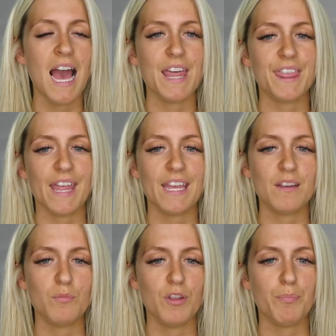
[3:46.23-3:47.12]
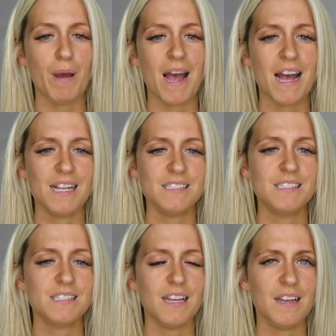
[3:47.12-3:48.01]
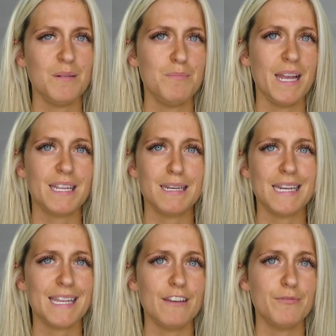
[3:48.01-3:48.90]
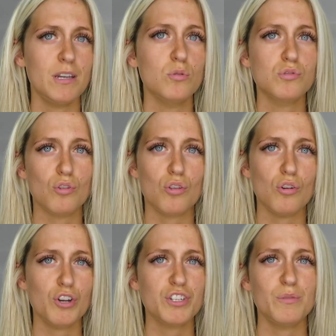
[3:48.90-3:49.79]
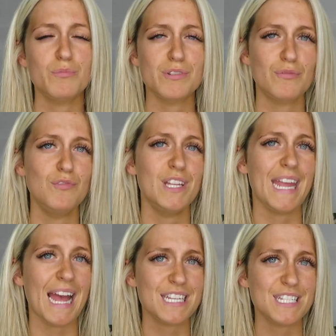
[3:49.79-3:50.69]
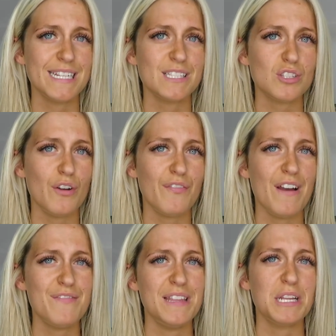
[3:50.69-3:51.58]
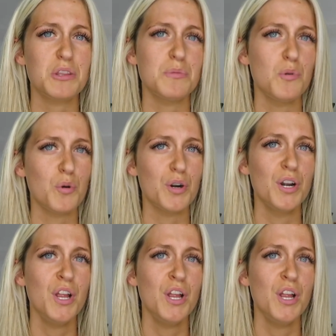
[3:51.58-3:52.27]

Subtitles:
I think with pads, it like gave me loads of thrush and it was like really itchy and stuff. I feel like they're more